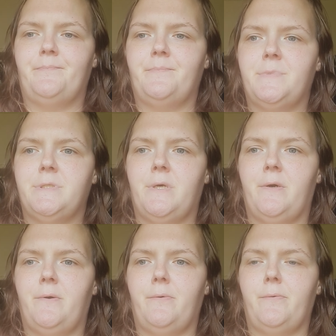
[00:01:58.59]

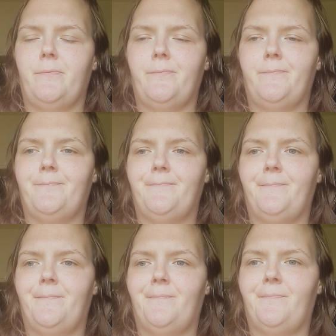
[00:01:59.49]
So
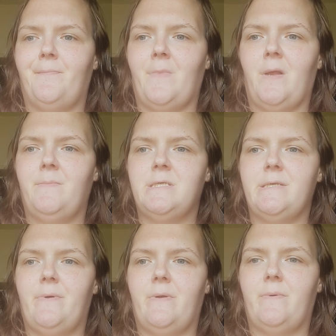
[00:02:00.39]
let me
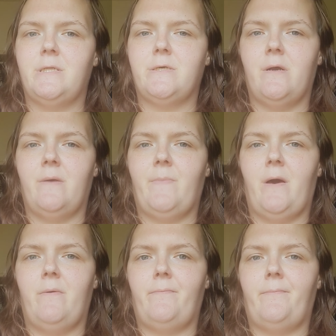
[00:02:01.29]
see what I want to talk about.